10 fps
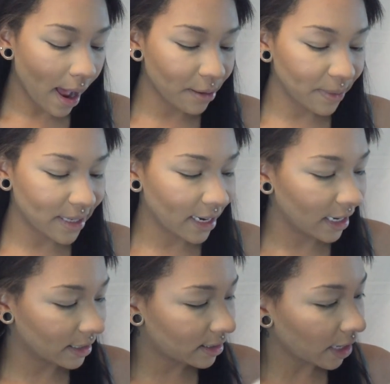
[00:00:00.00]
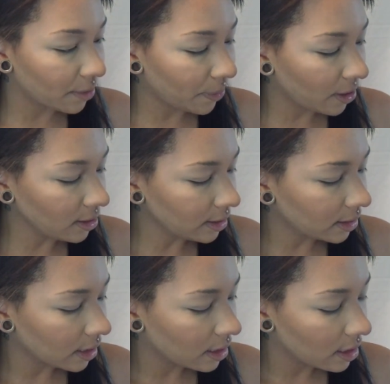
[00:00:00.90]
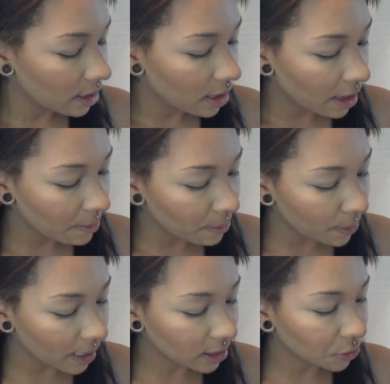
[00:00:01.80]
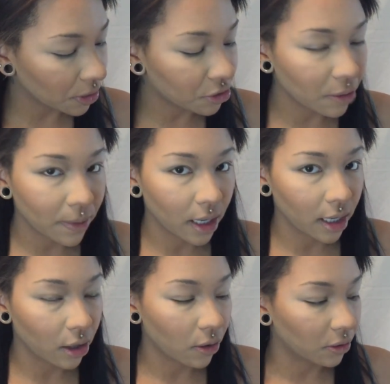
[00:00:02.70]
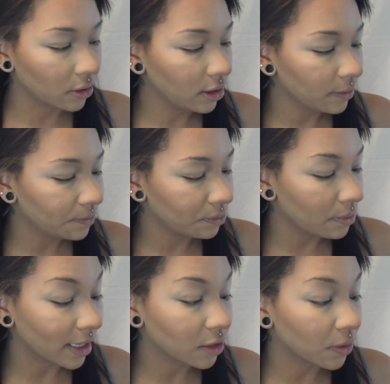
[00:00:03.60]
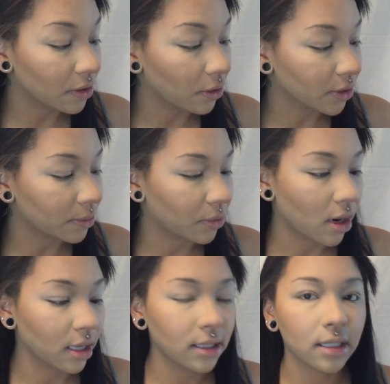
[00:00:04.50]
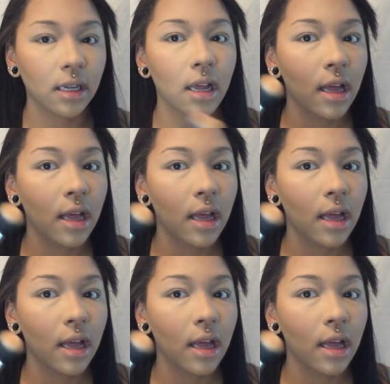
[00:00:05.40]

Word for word: going to be taking Sunburst mixed with Dripping in Gold, mixed with Gold and Bronze.